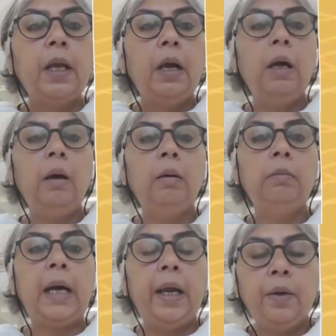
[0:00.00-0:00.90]

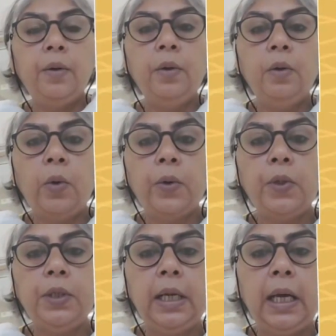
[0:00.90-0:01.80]
I don't know what
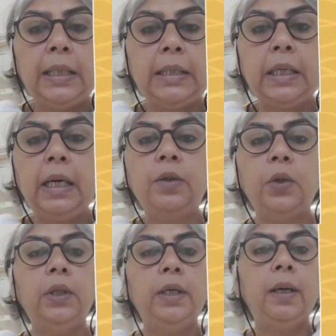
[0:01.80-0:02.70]
was the last count
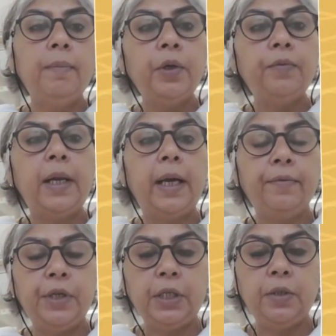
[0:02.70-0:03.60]
on the number of
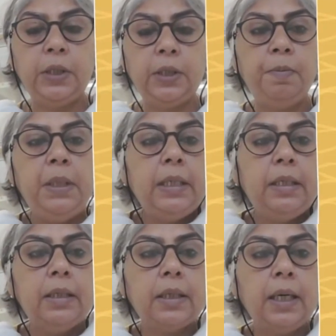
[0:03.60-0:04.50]
languages we speak
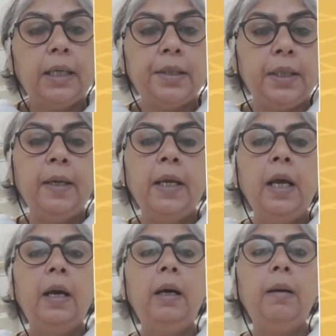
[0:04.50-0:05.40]
in this country,
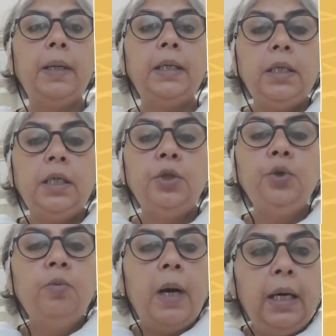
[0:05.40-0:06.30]
but it is
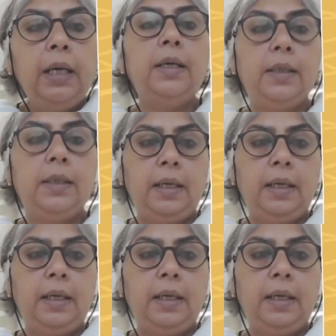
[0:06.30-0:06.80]
humongous.